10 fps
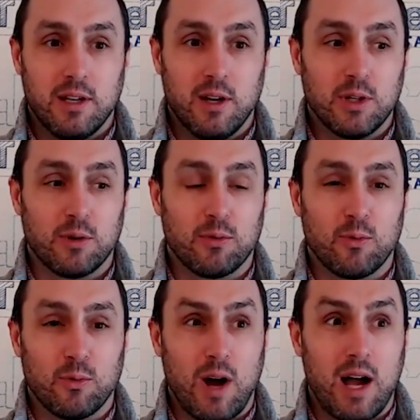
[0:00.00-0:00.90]
When
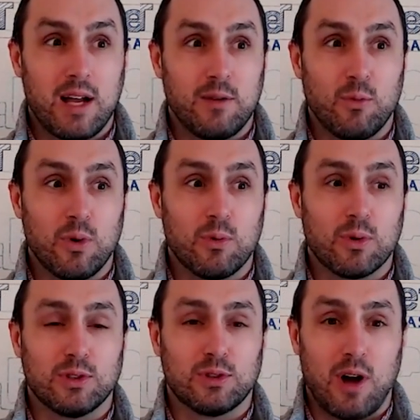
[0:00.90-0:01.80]
you're riding
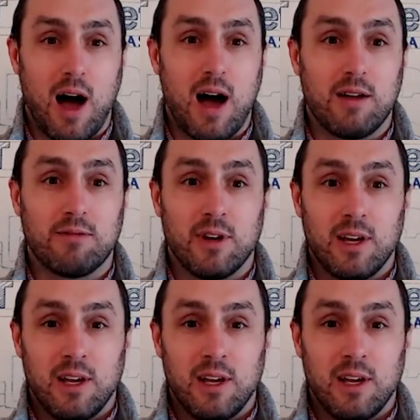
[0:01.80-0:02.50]
Woodward Drive